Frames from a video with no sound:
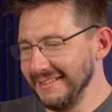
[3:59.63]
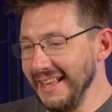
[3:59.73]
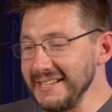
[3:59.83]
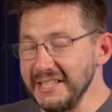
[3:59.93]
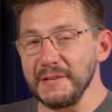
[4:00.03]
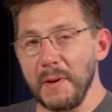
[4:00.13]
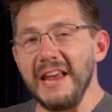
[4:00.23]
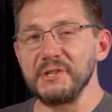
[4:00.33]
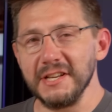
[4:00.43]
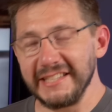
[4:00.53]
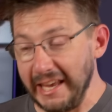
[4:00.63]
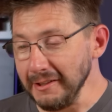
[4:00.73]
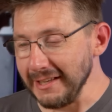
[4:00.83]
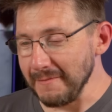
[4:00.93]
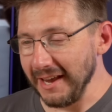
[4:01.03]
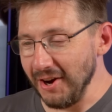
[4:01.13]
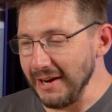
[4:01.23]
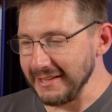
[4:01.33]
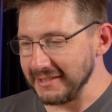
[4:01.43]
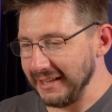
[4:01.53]
The anticipation is killing me,
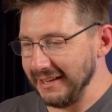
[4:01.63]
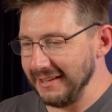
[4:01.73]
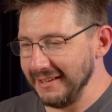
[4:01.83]
honestly.